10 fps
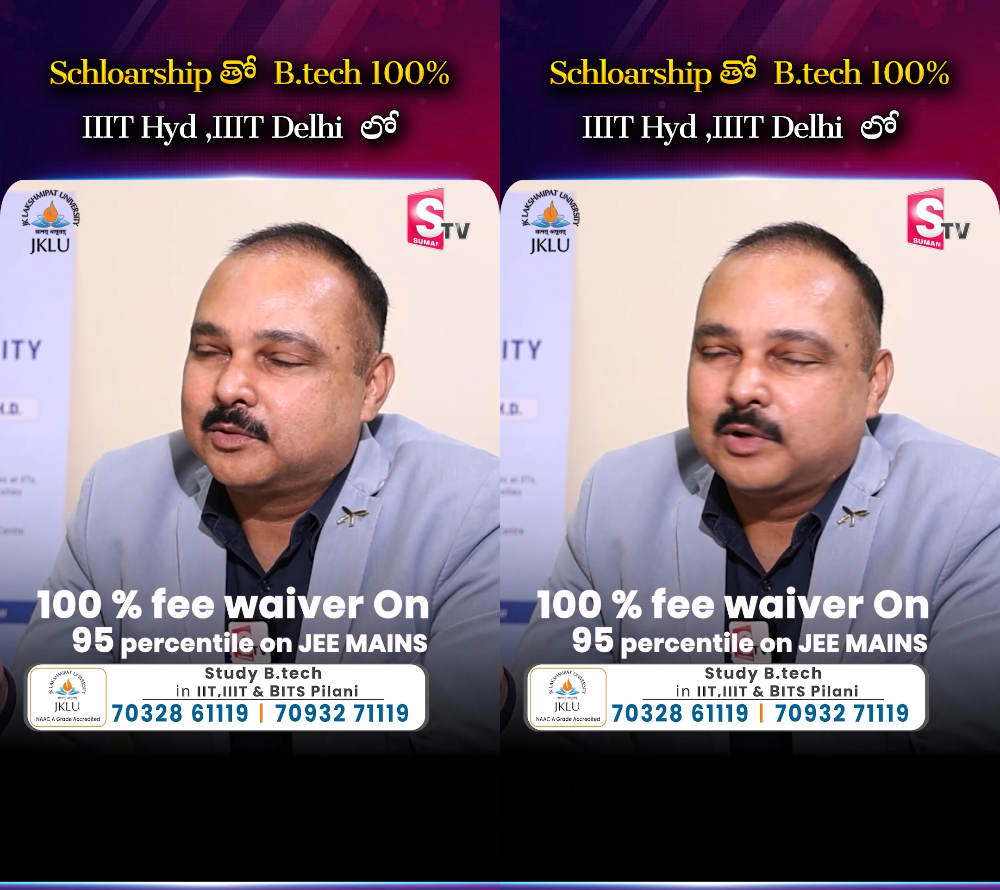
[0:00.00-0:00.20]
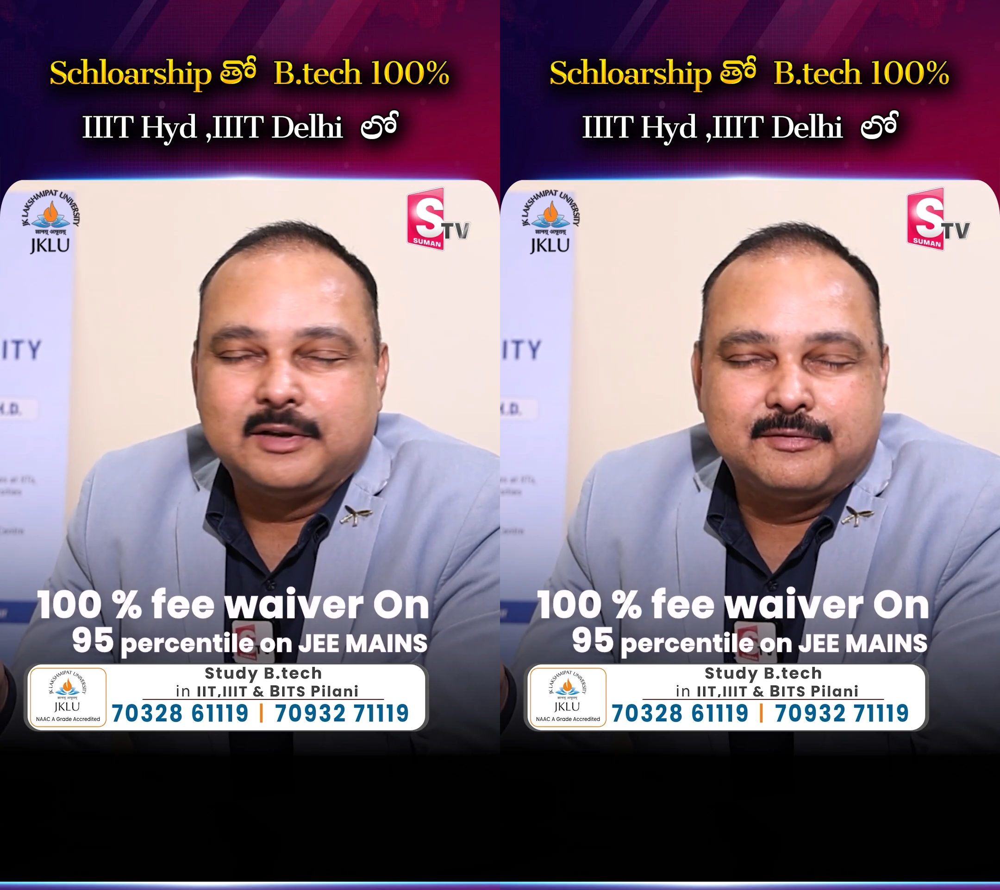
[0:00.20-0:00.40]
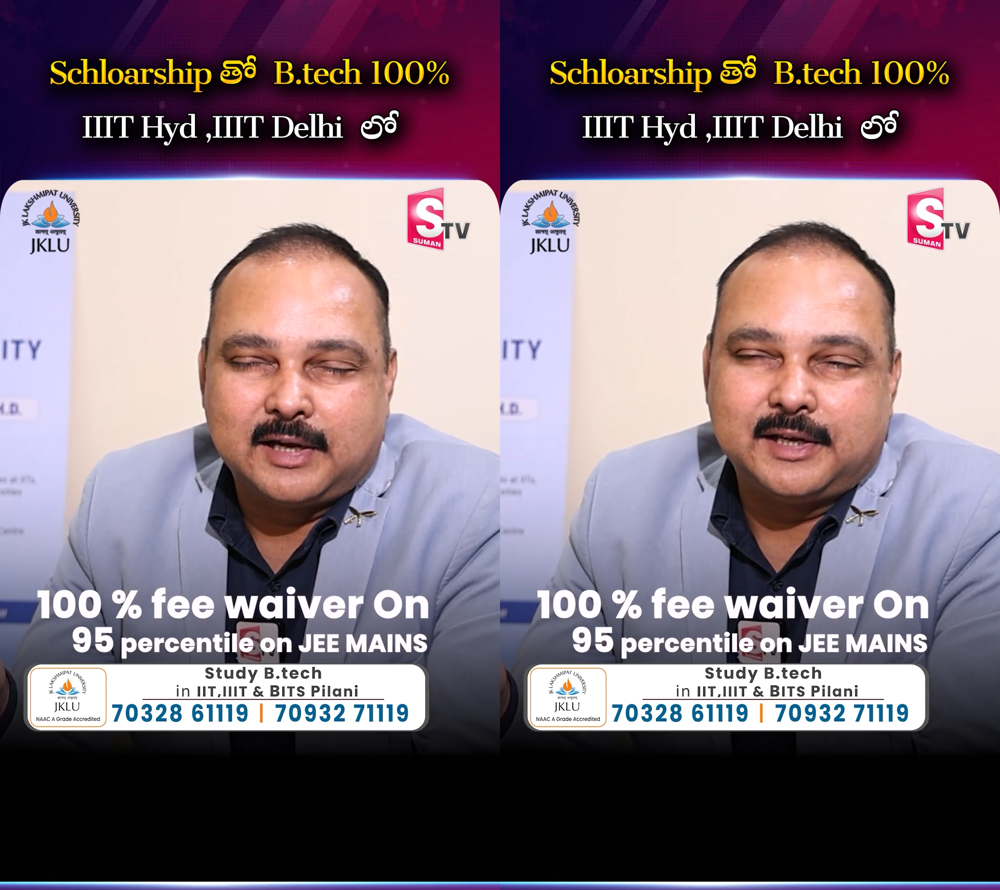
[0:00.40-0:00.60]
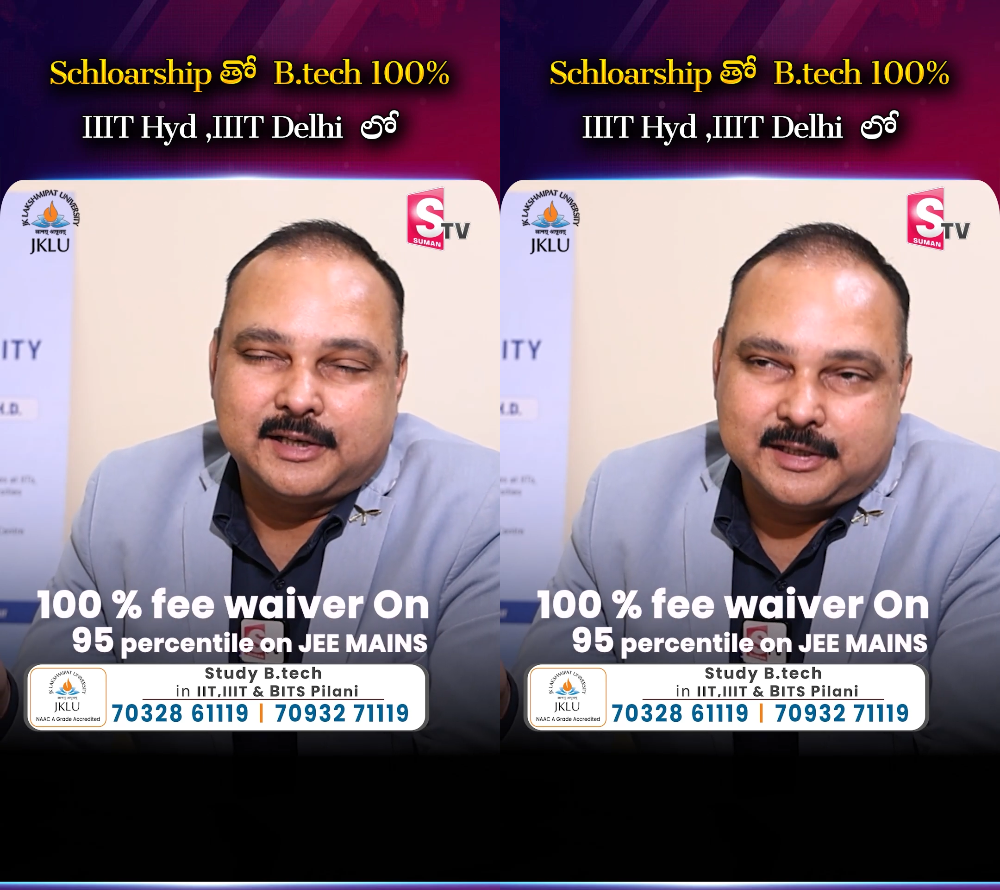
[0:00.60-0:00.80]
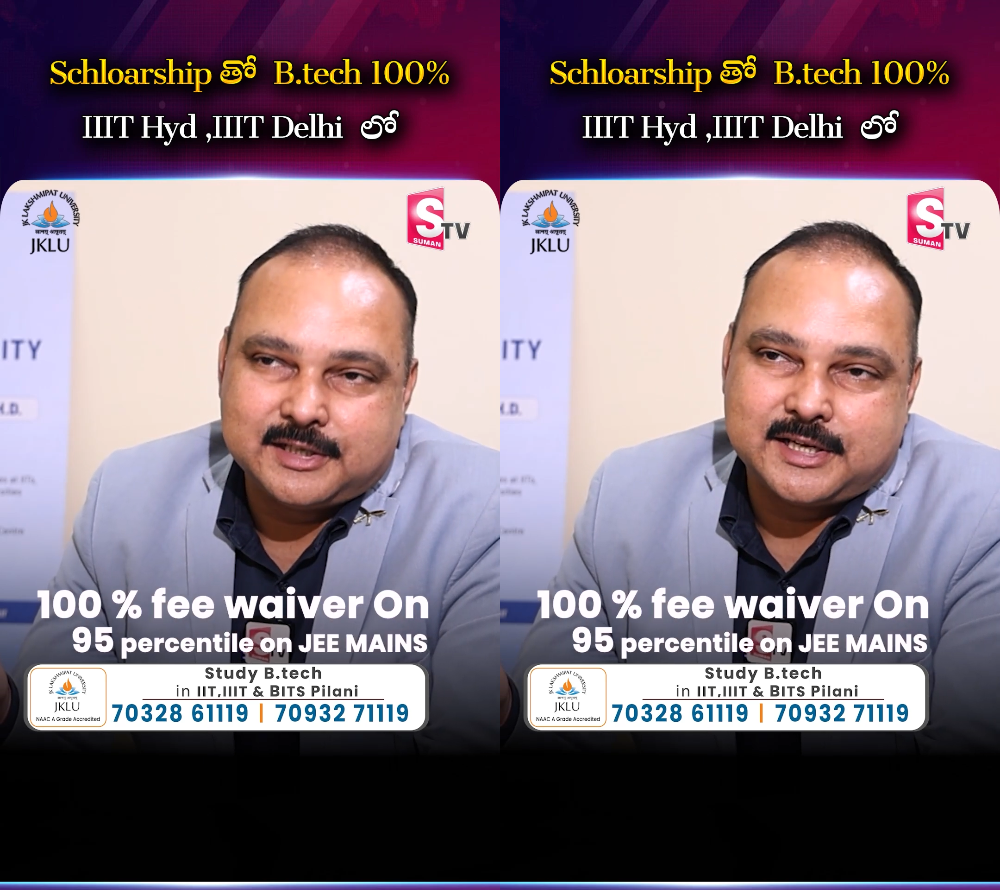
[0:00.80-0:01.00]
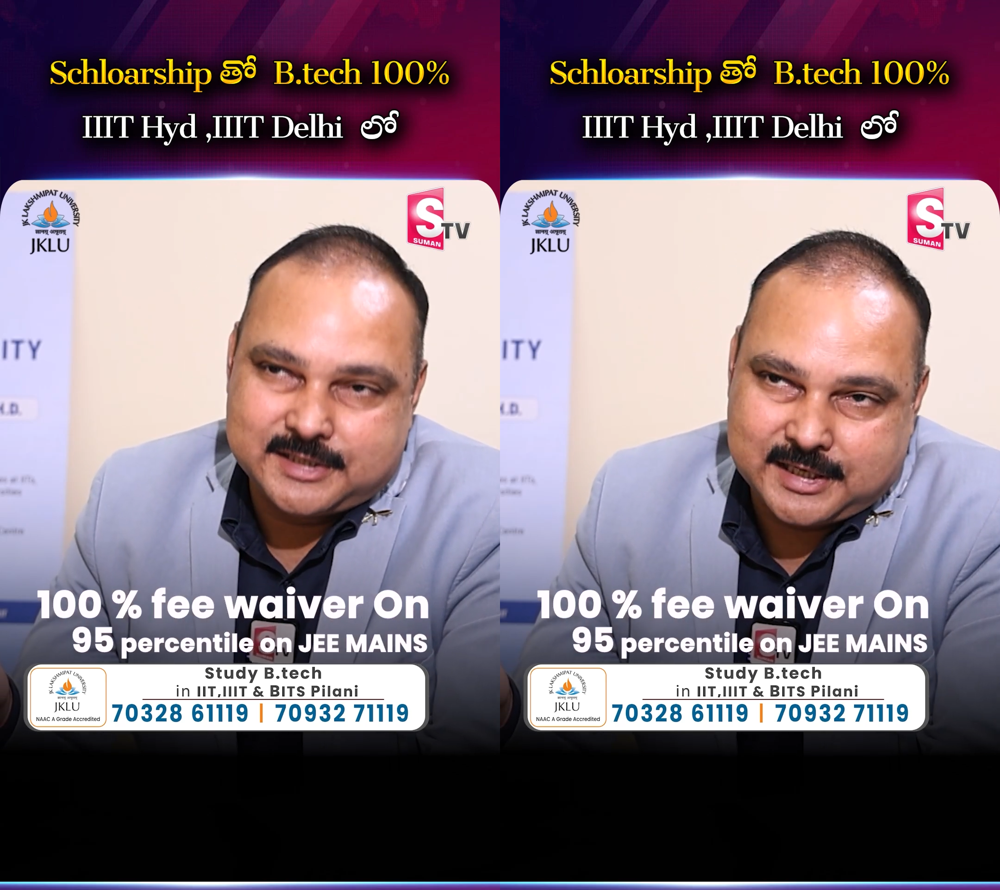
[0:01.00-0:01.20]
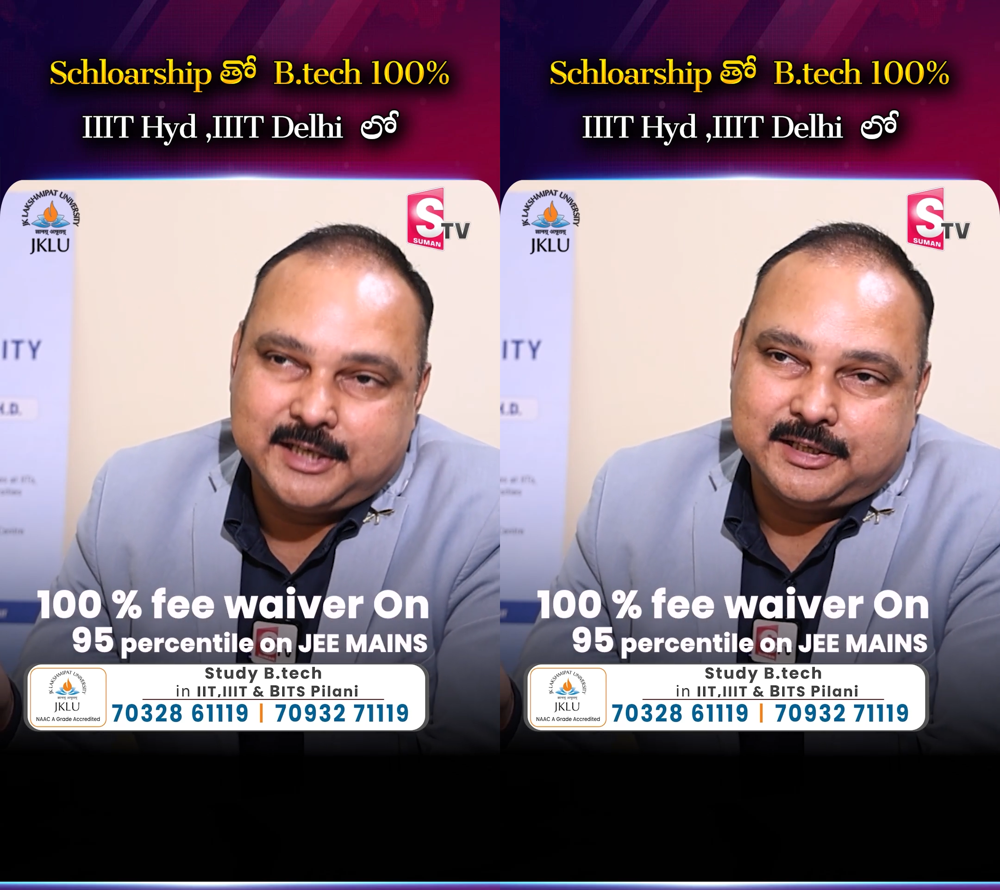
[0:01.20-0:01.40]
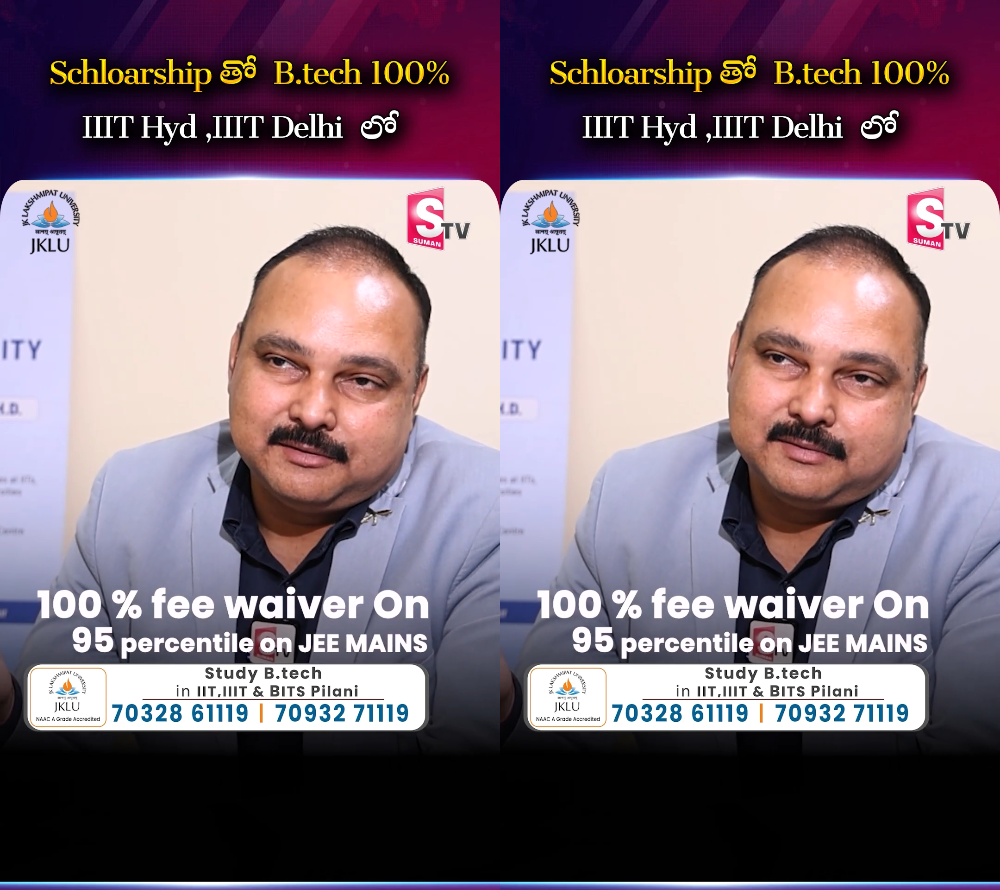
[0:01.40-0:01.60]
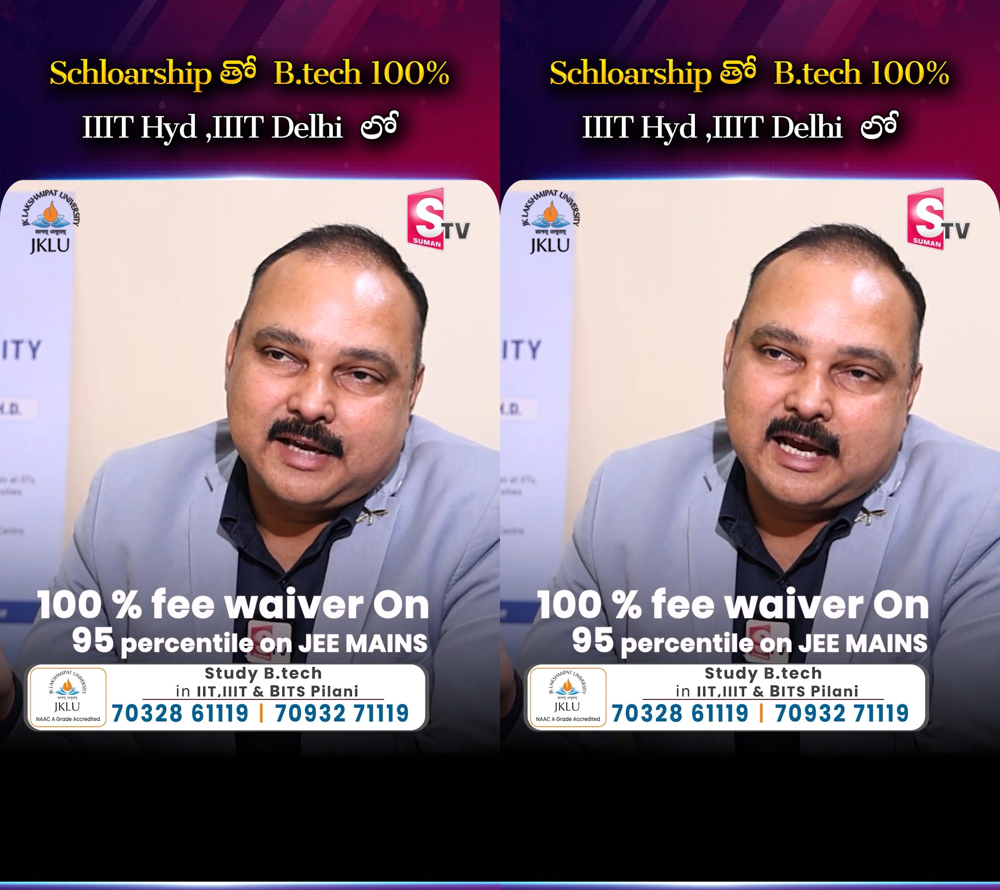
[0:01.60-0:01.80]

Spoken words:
qualifying in their JEE,